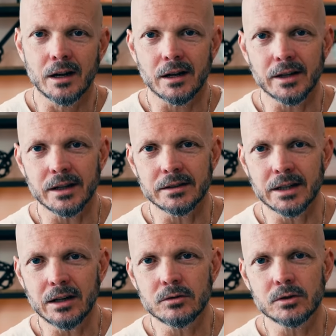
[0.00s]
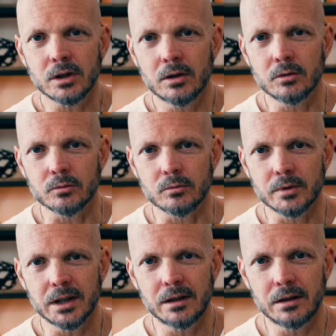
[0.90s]
And that down tone
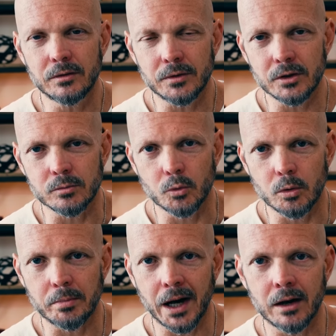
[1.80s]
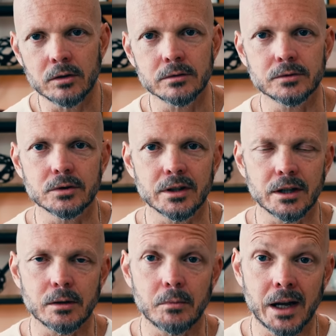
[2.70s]
really feels more powerful
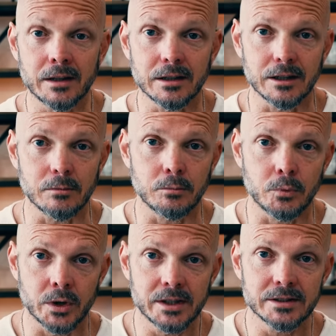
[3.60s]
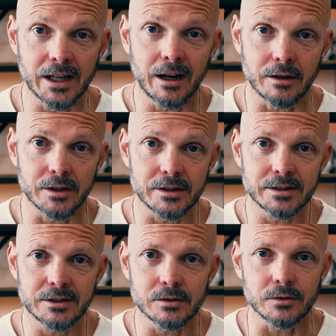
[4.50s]
and commanding. It brings out a
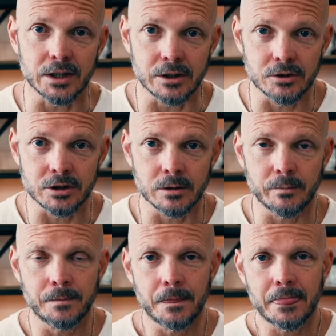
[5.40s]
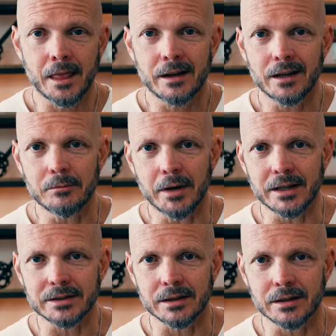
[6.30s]
sense of leadership and
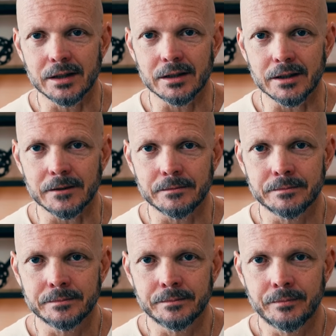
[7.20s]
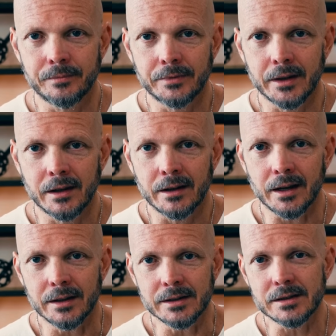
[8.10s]
masculinity.
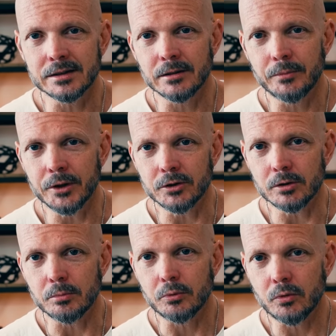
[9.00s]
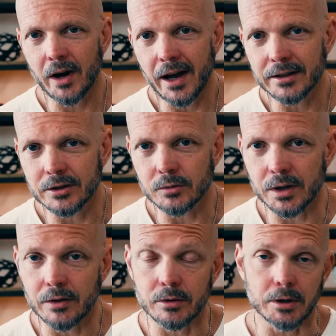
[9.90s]
And this is something you can practice with
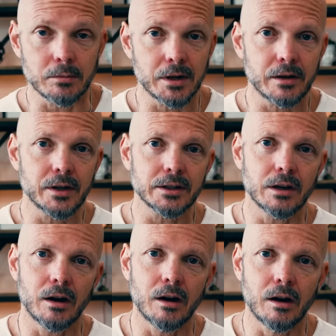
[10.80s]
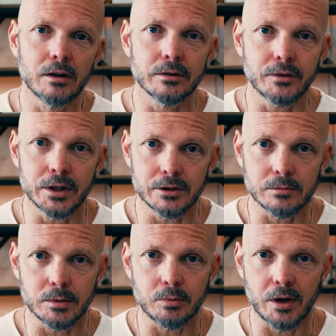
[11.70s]
everybody. Matter of fact, all of these
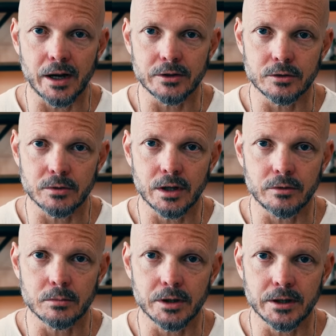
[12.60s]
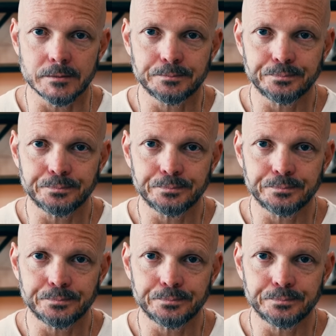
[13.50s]
can be practiced with everybody.